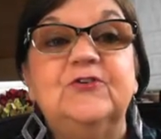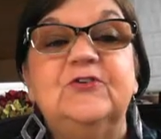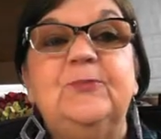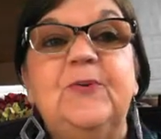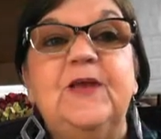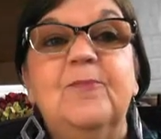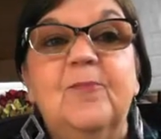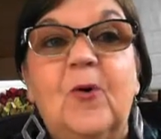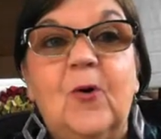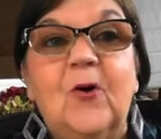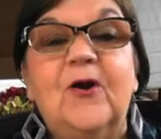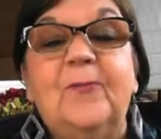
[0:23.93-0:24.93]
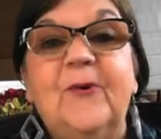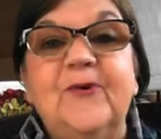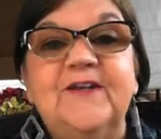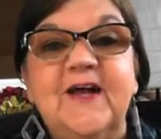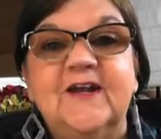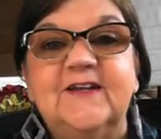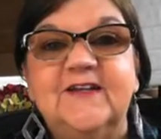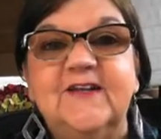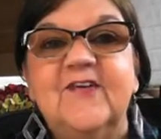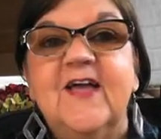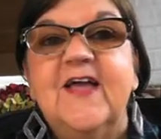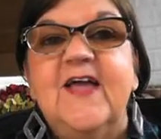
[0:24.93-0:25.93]
to be more
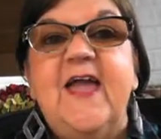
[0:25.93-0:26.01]
productive